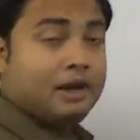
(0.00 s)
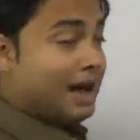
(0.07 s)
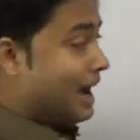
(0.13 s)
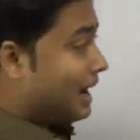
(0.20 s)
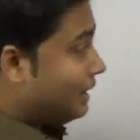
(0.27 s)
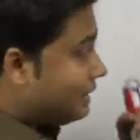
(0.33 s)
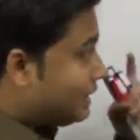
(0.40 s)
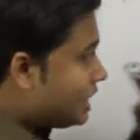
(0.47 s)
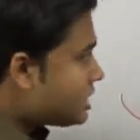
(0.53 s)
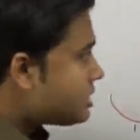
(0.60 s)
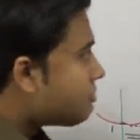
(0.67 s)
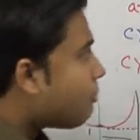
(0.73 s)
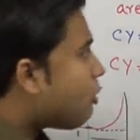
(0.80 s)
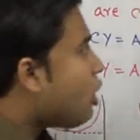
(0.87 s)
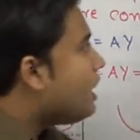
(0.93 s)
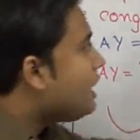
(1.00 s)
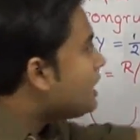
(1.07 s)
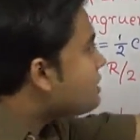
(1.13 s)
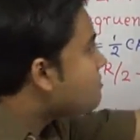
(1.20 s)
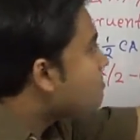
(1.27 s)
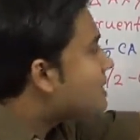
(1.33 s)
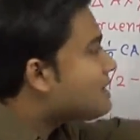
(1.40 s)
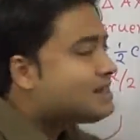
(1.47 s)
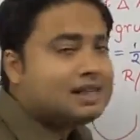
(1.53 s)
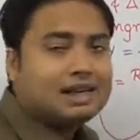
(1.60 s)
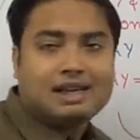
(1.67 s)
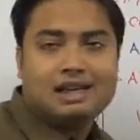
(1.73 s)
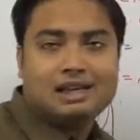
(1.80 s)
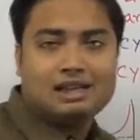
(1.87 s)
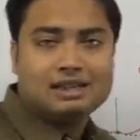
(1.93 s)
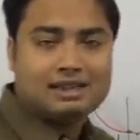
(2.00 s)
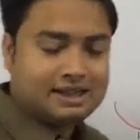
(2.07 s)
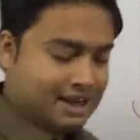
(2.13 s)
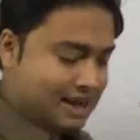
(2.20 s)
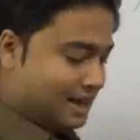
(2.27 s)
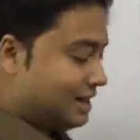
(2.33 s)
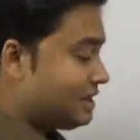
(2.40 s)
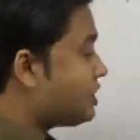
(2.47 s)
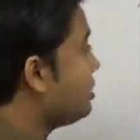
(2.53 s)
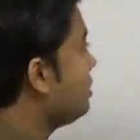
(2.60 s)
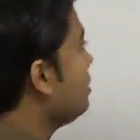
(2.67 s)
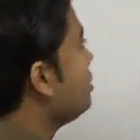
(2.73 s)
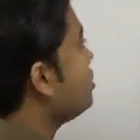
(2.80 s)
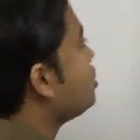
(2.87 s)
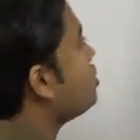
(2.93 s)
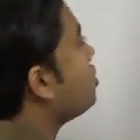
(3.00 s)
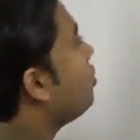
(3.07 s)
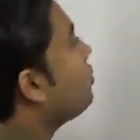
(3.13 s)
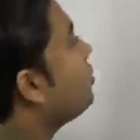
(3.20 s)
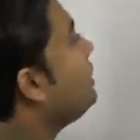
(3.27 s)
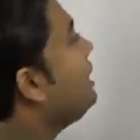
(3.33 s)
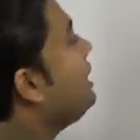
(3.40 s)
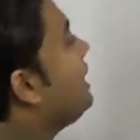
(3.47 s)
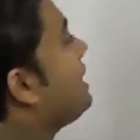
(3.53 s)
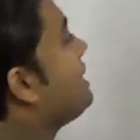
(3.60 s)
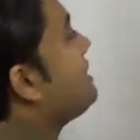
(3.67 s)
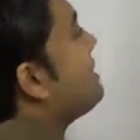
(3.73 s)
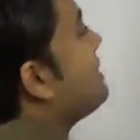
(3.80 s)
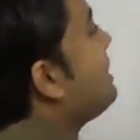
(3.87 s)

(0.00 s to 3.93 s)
and this point is basically this X. So we can